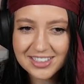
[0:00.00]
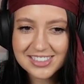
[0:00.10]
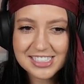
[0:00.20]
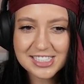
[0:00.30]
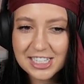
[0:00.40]

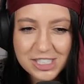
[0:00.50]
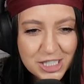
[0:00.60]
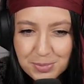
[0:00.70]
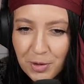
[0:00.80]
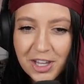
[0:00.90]
this is such
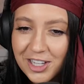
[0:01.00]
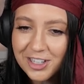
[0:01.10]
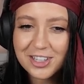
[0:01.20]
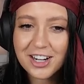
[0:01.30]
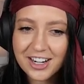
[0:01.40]
a
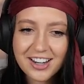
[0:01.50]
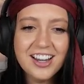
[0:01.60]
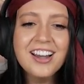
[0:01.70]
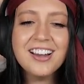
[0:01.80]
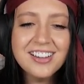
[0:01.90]
spoiler alert.